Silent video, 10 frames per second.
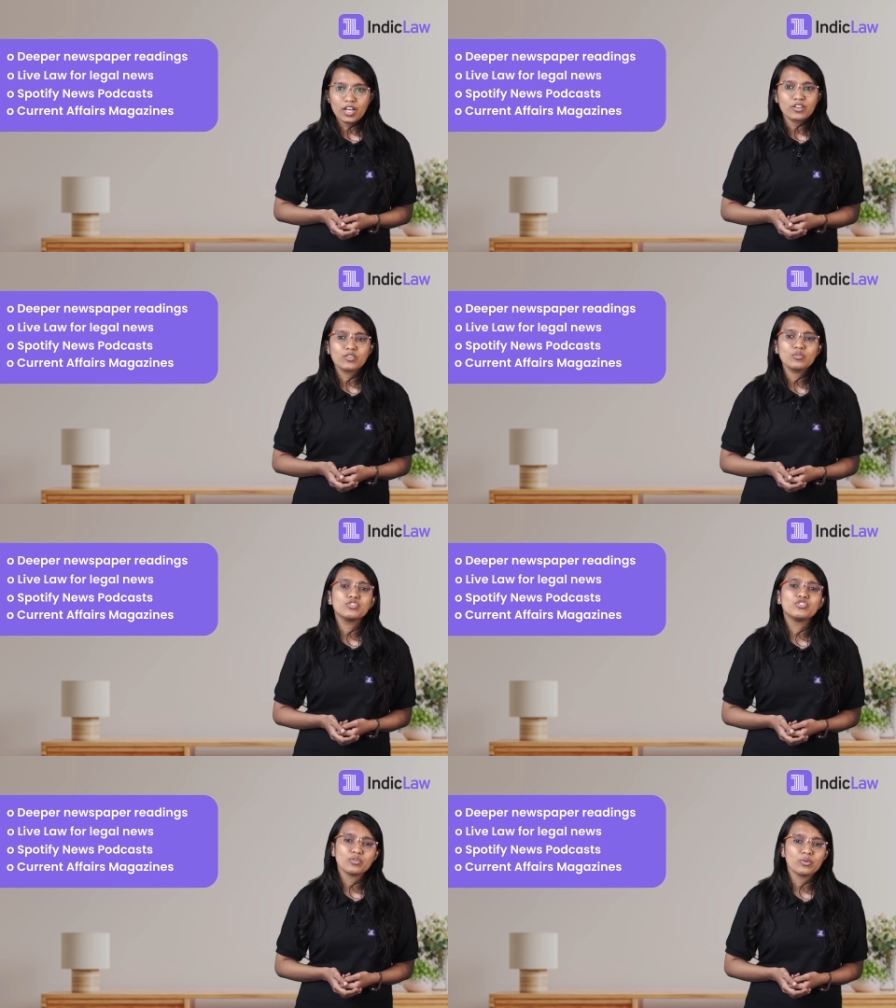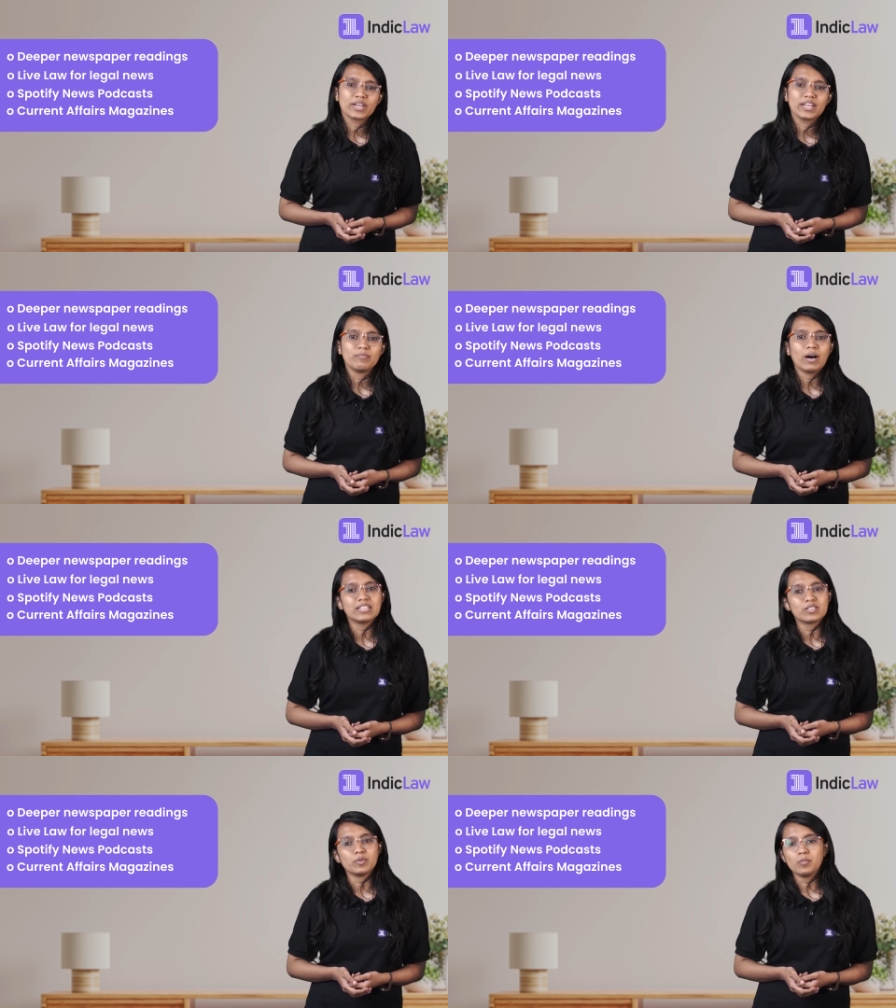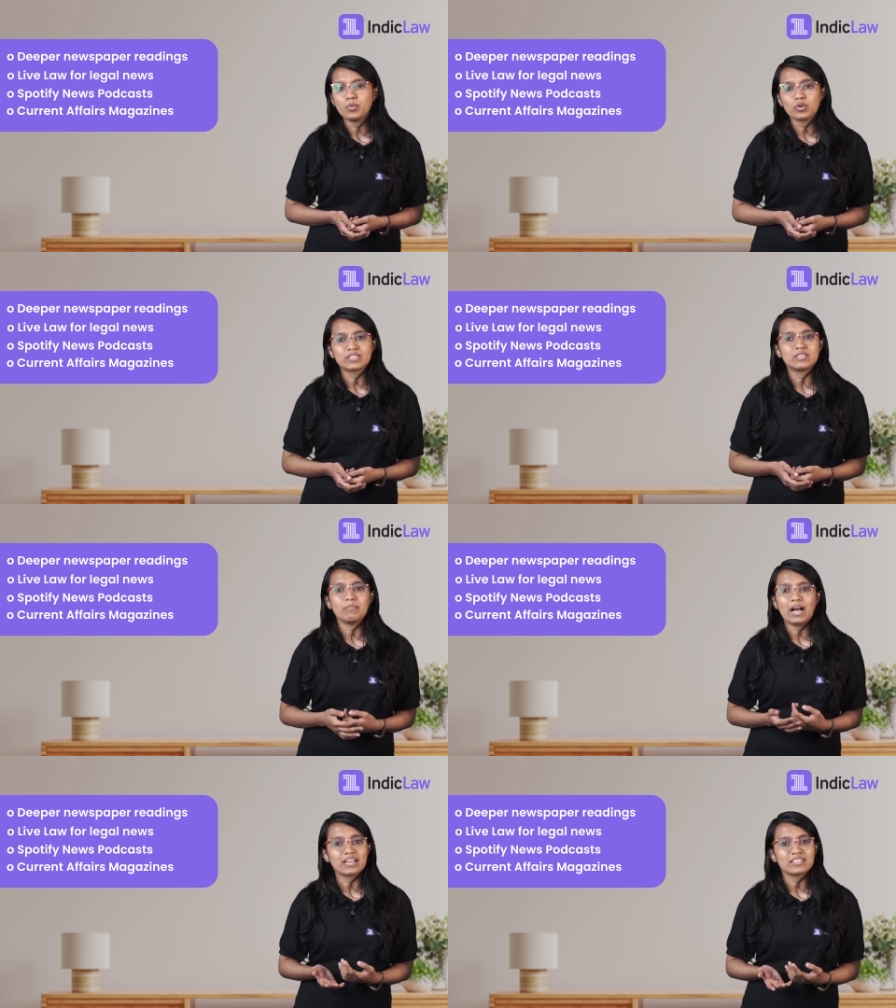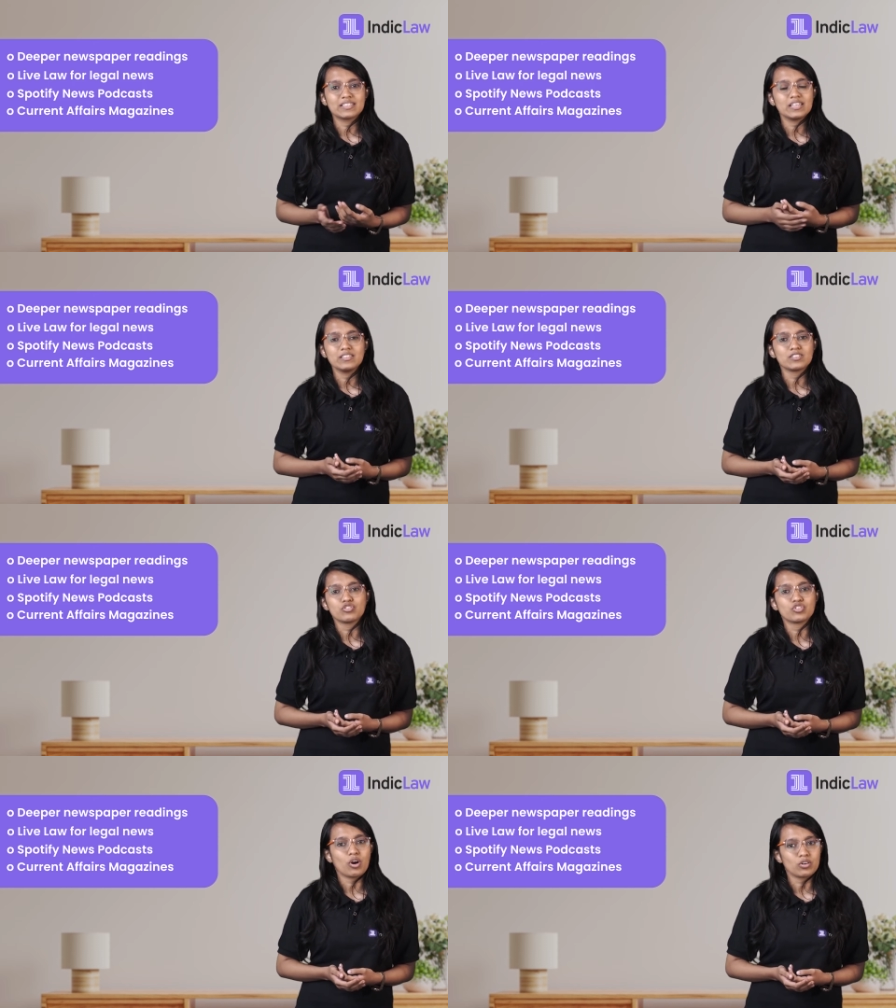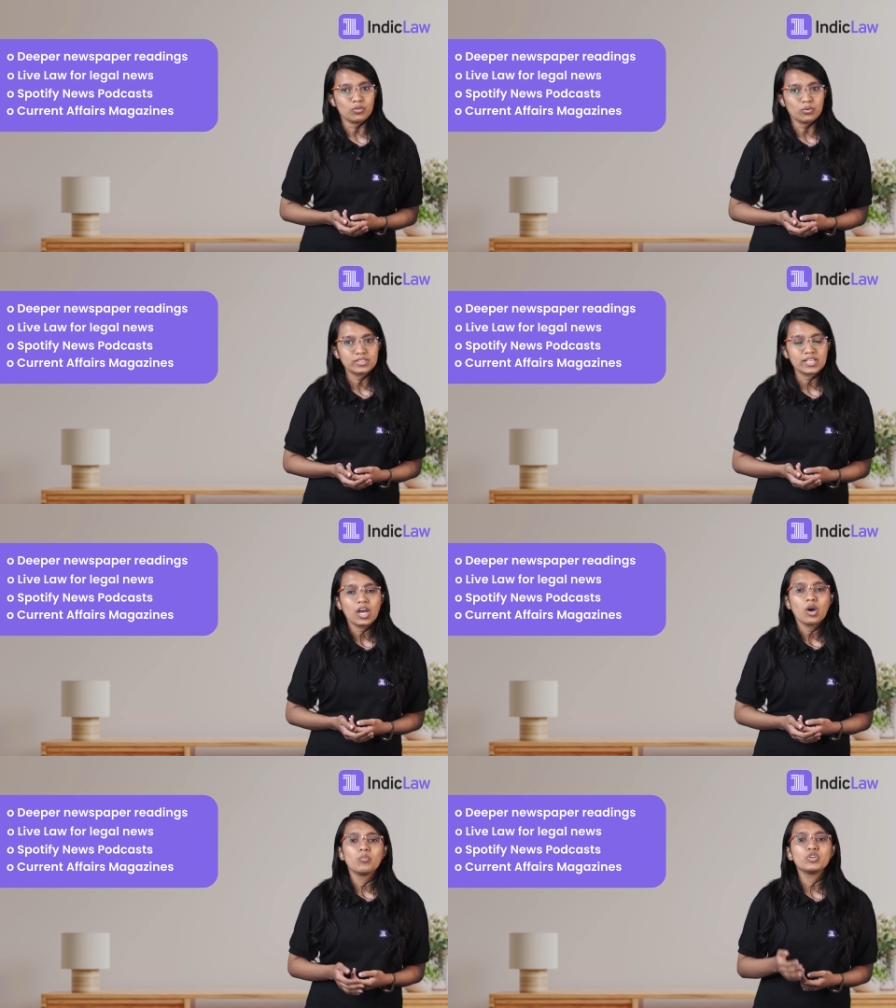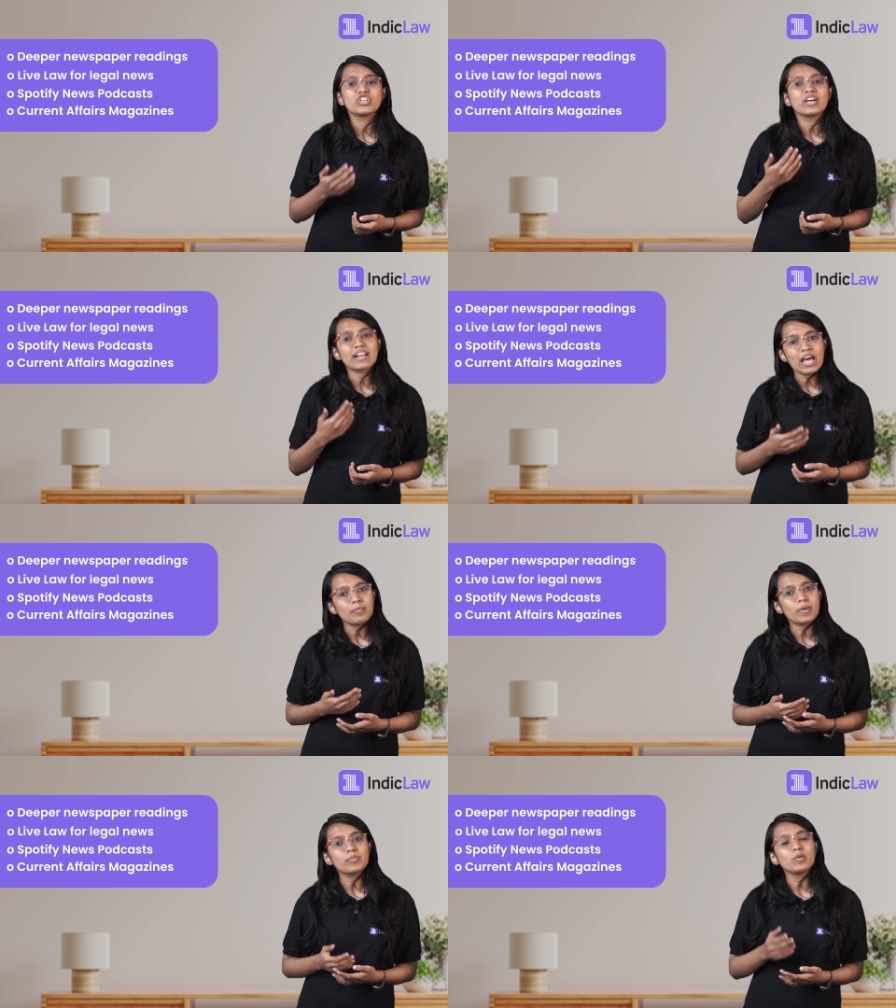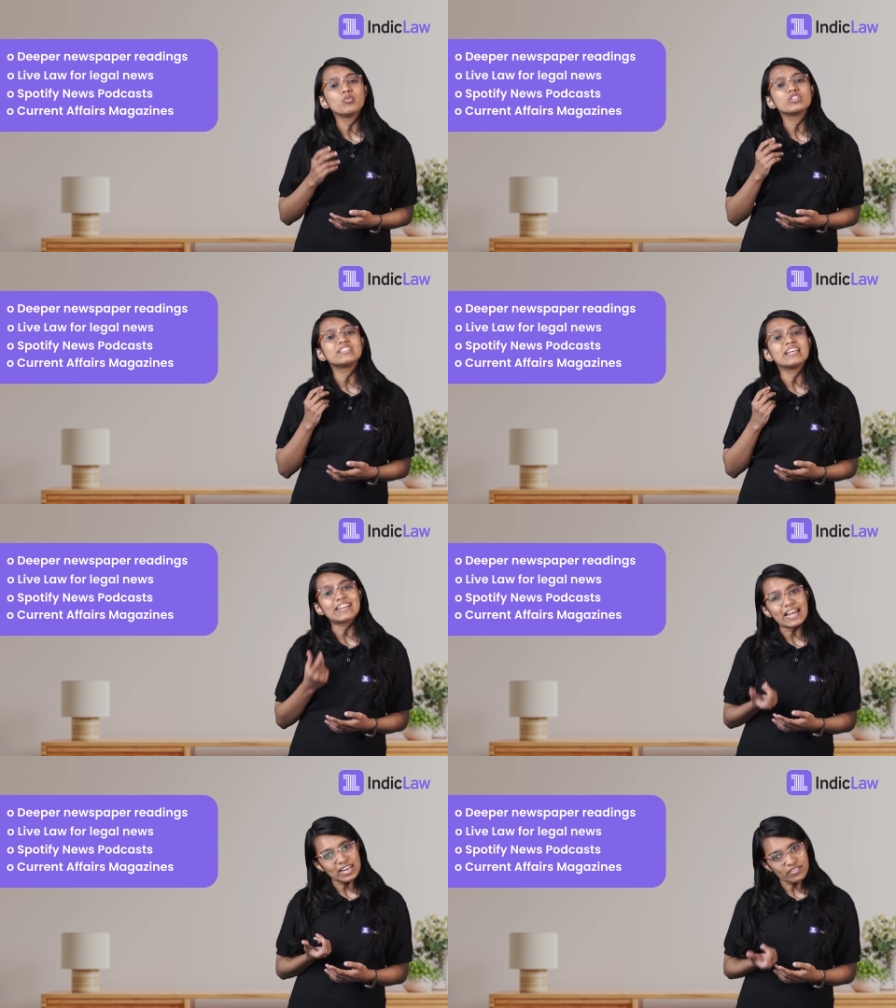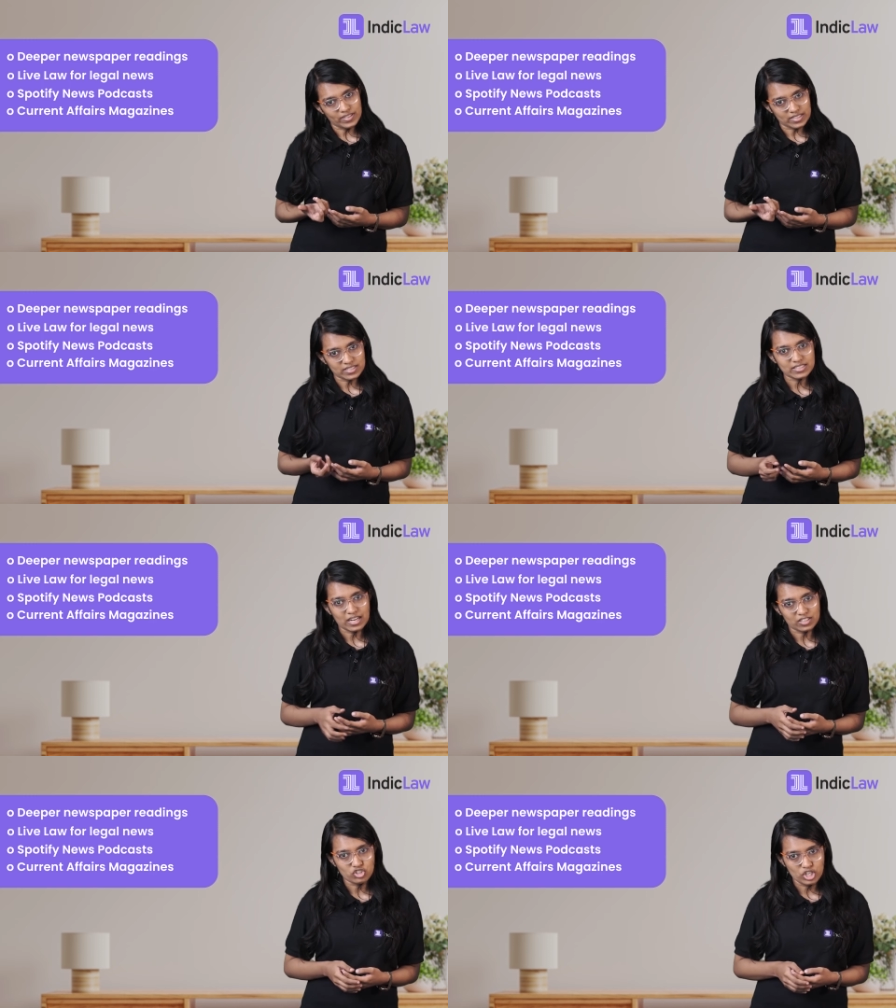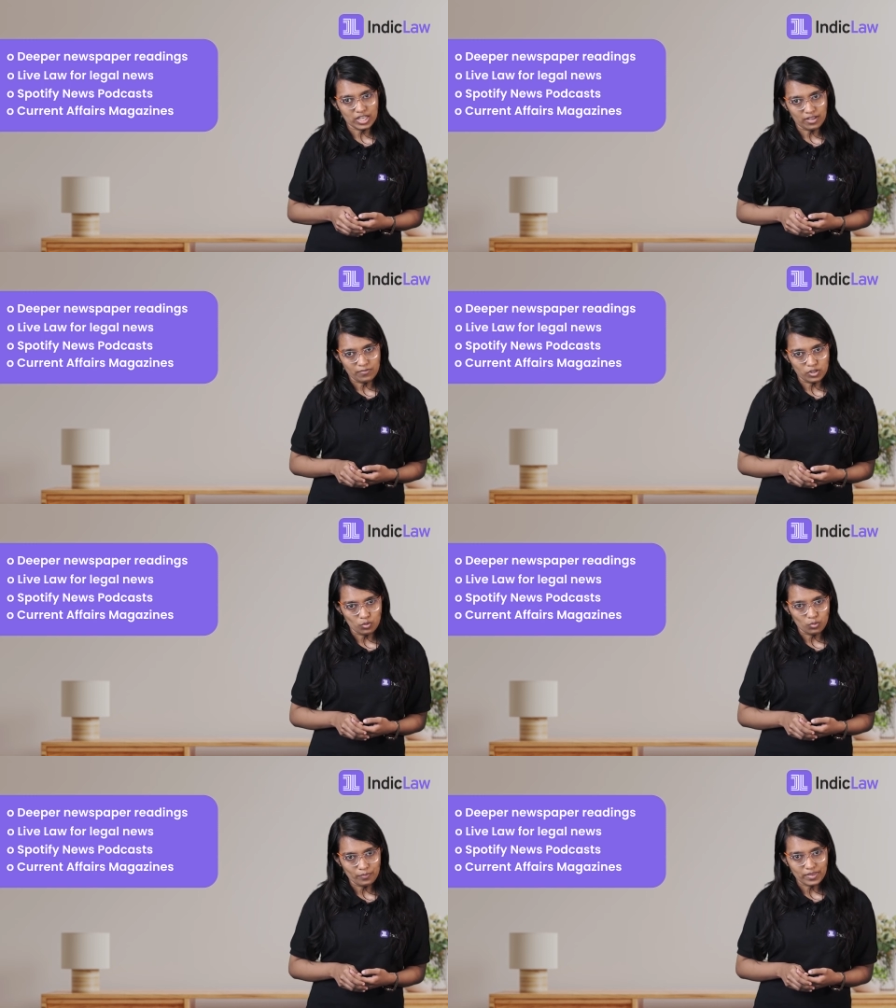You do get multiple books, magazines, and short notes which wrap up the most relevant static GK for you.